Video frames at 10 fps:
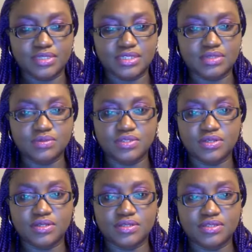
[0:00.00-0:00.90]
she will
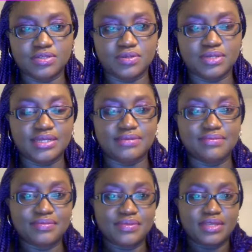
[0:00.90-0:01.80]
join us shortly.
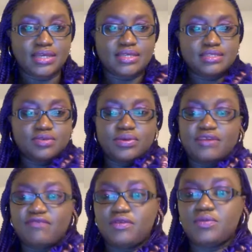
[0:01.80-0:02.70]
And so we
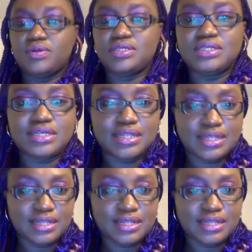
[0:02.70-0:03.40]
have you watching,